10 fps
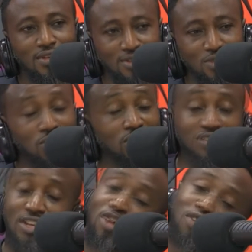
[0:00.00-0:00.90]
When
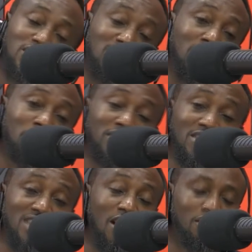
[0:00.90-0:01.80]
there's a lot of entertainment,
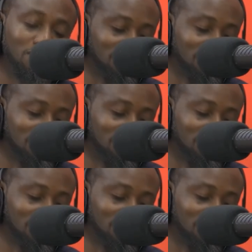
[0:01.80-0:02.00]
that's there's calm.